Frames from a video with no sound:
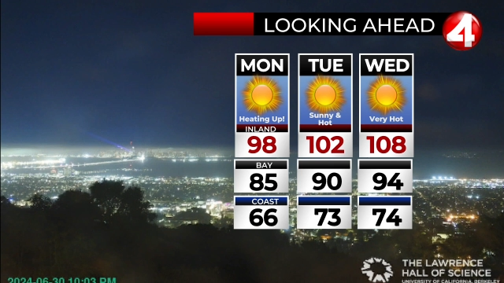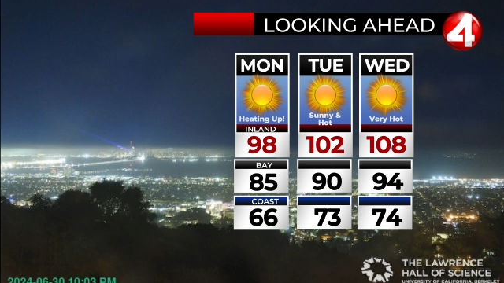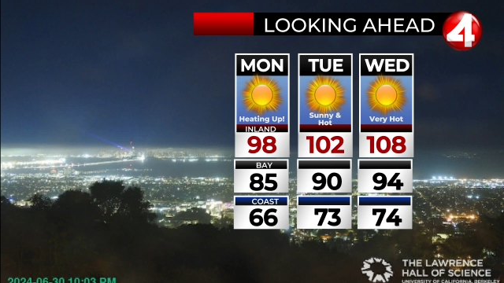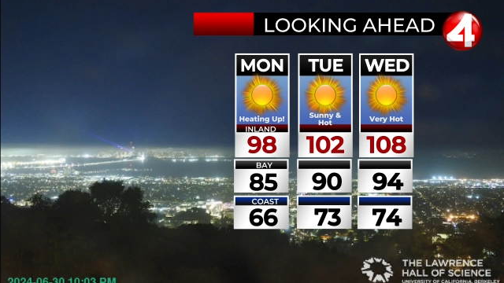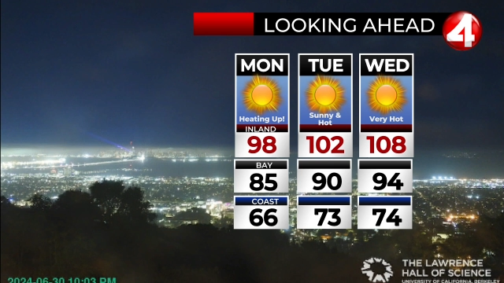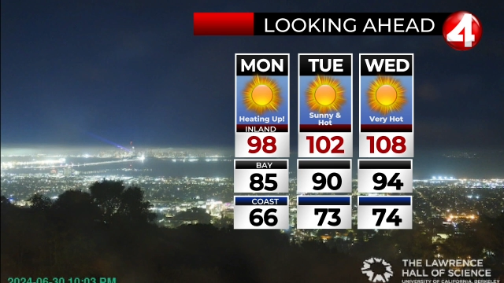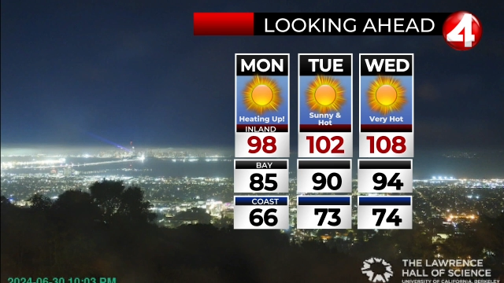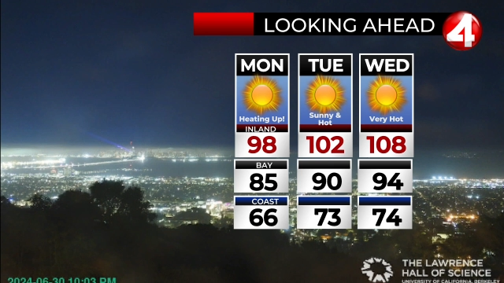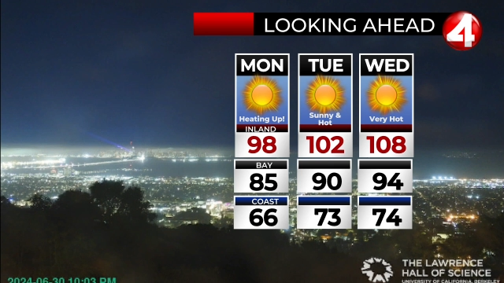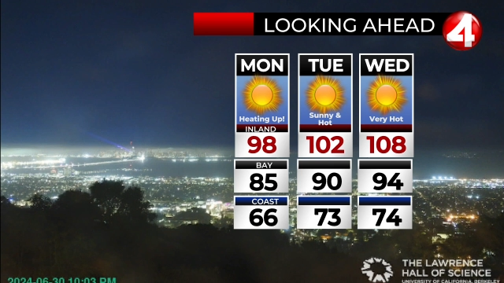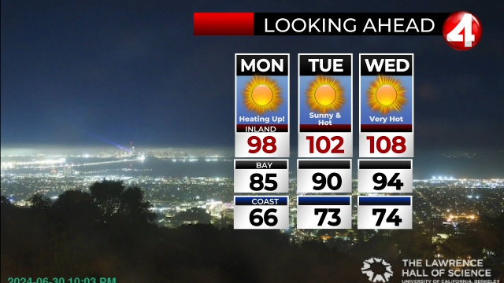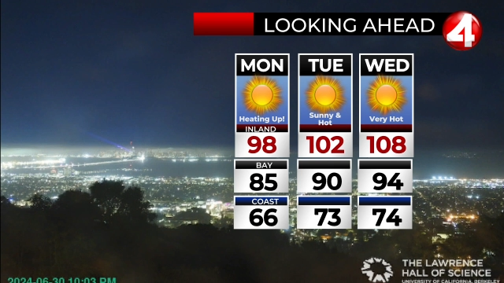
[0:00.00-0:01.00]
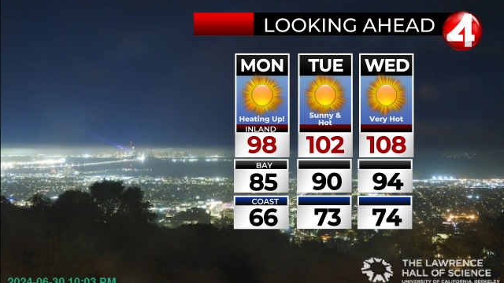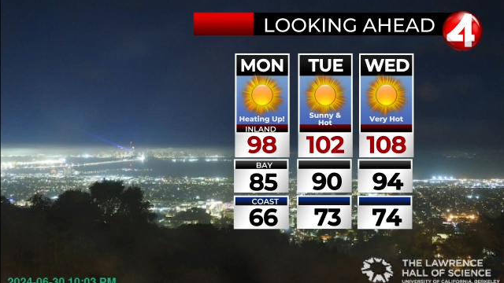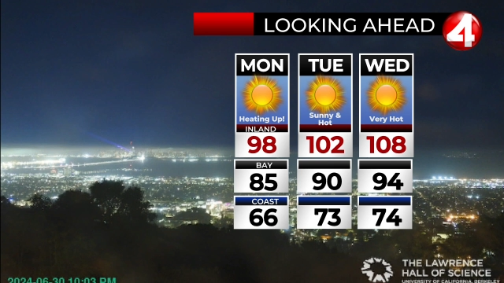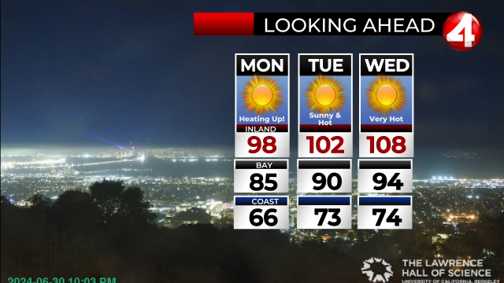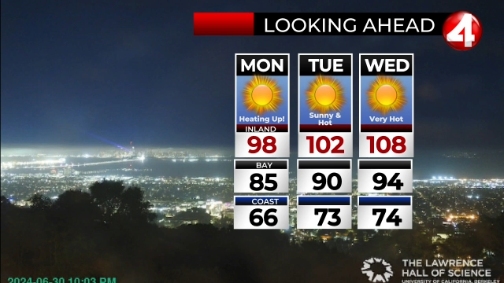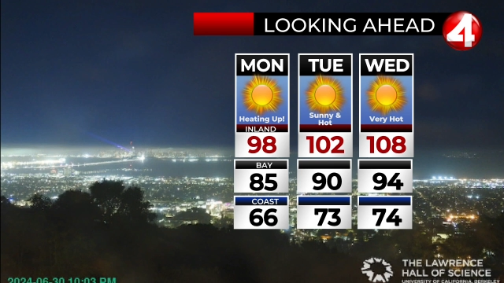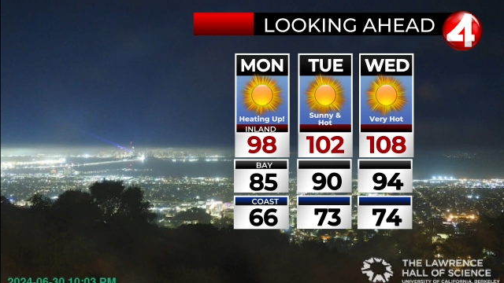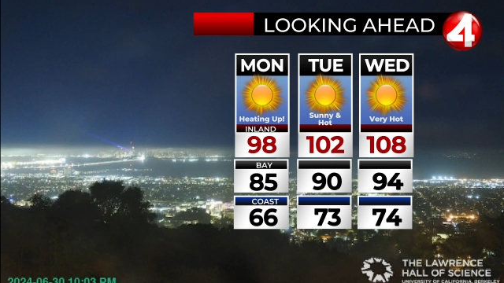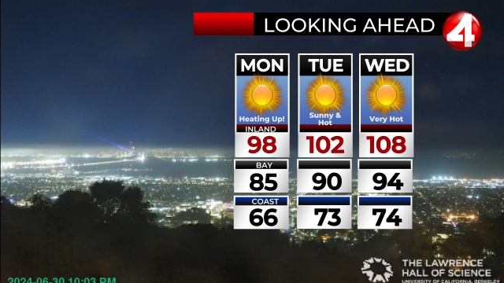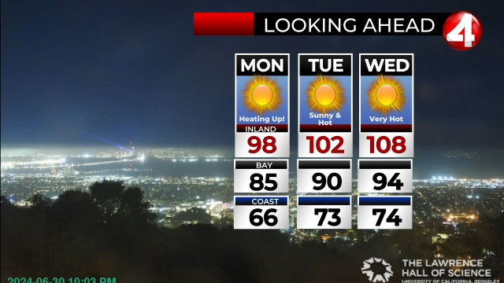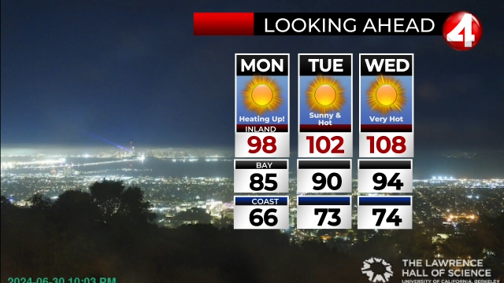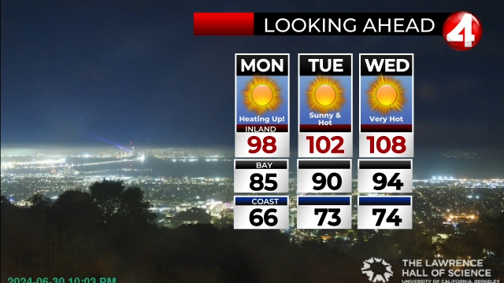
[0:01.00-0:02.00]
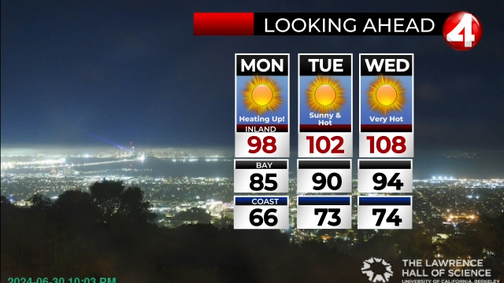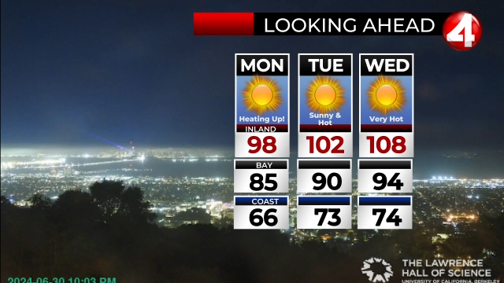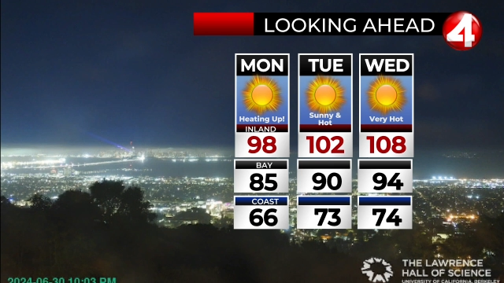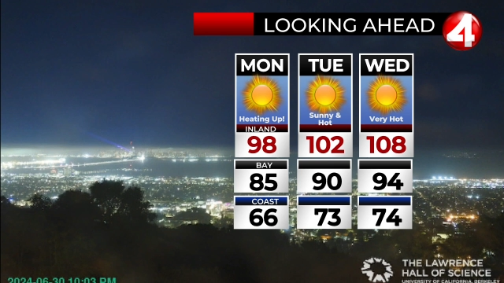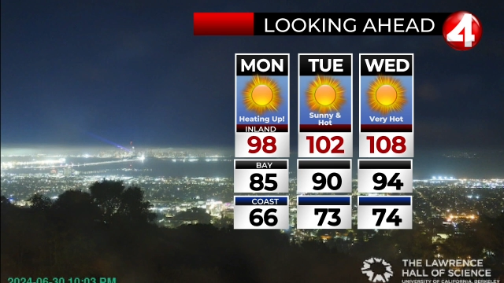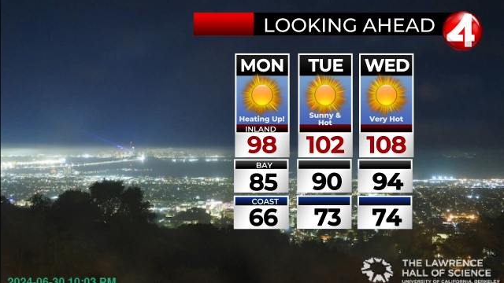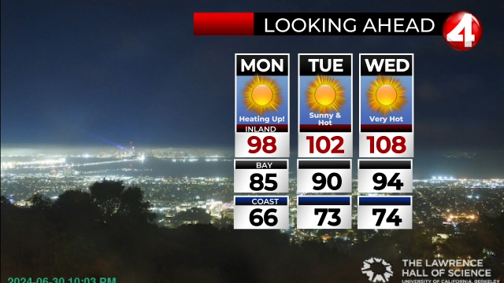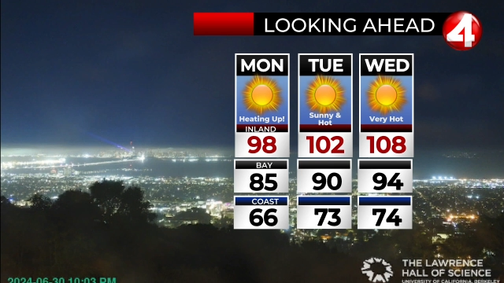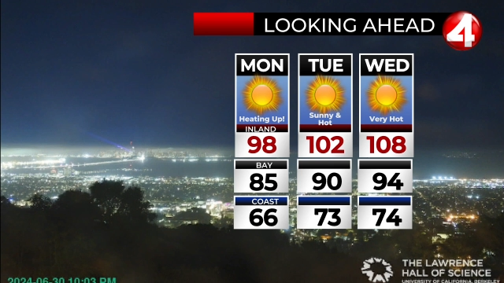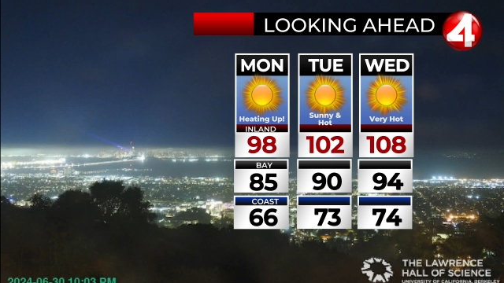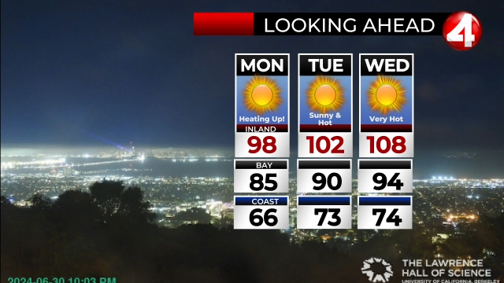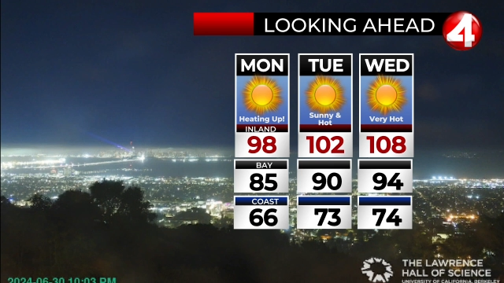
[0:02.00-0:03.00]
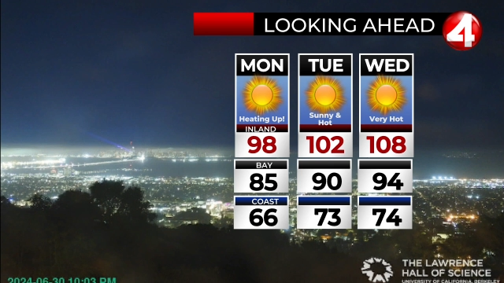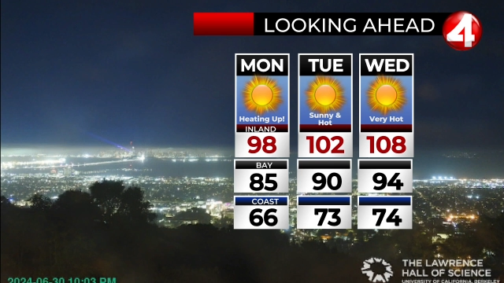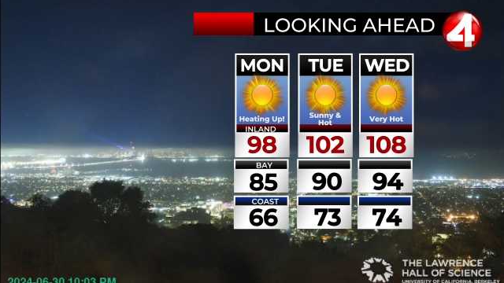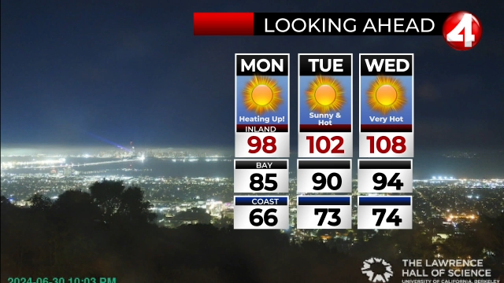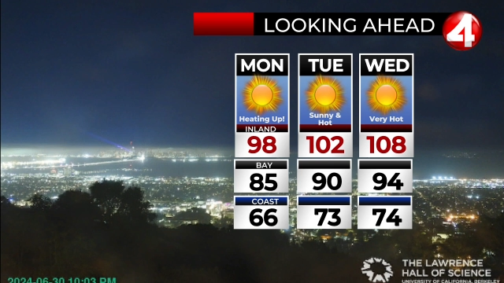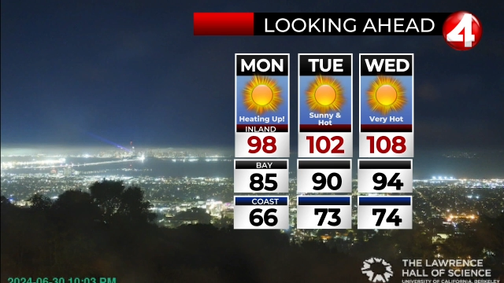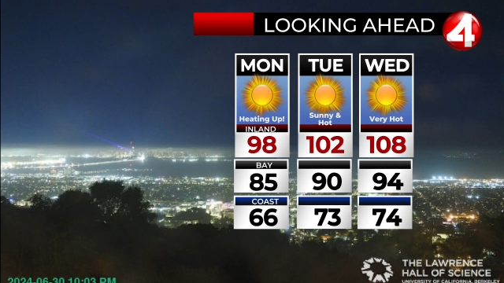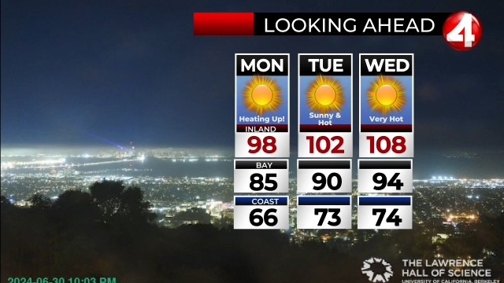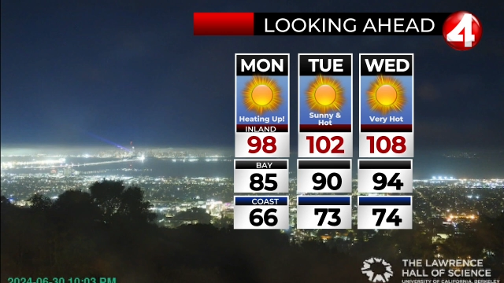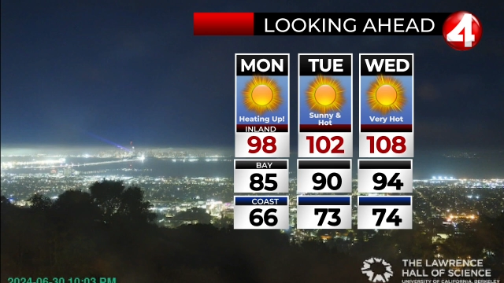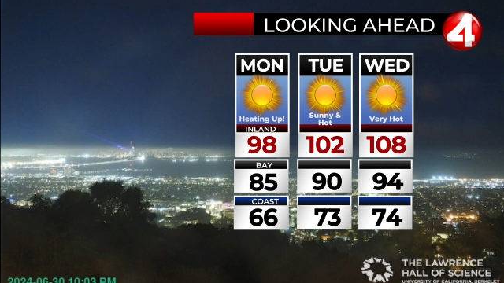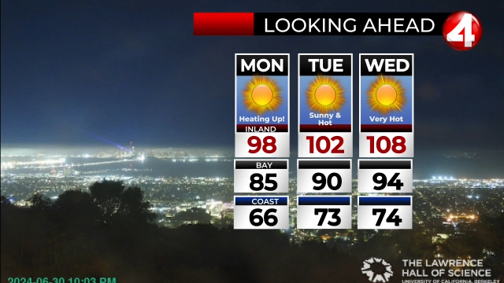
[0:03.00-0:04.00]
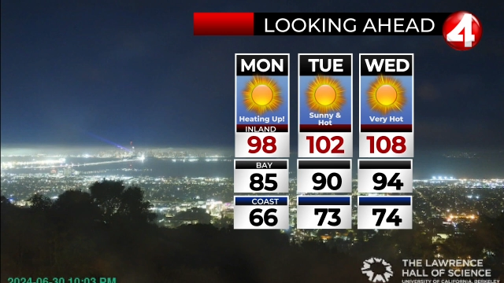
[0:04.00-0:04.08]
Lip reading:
(no speaker visible)